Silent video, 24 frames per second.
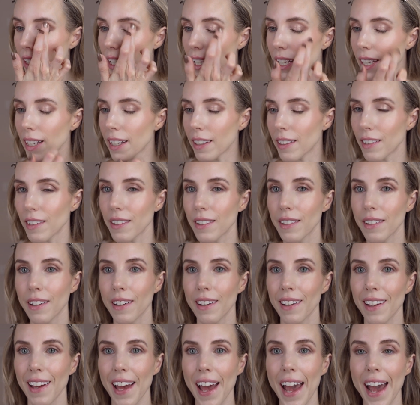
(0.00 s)
is
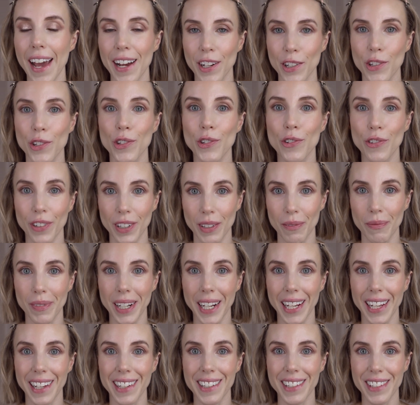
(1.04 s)

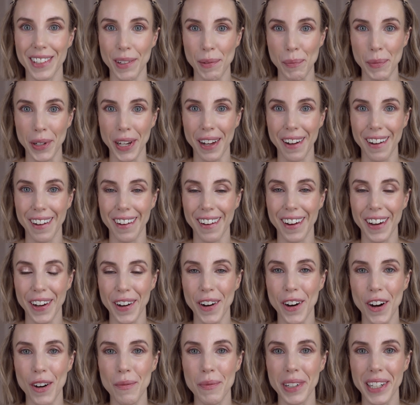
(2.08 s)
extremely similar. I
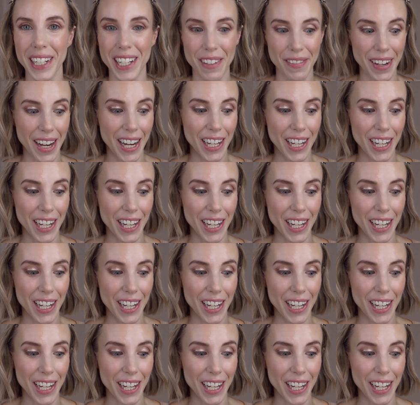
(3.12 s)
can't believe it